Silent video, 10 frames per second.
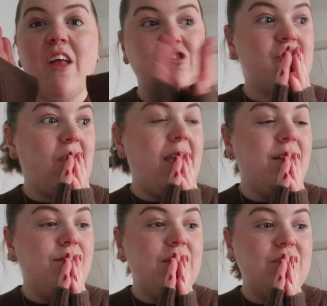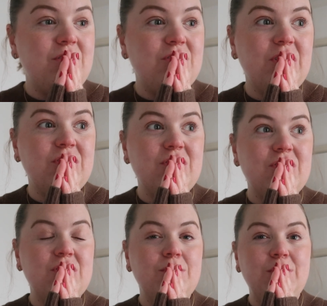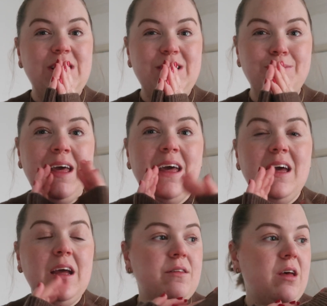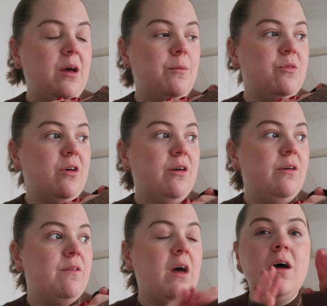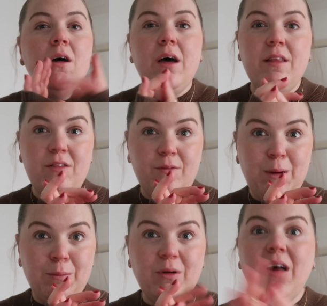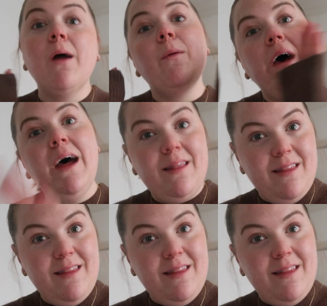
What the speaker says: just kind of finishing touches to the room in terms of there's a bit more artwork.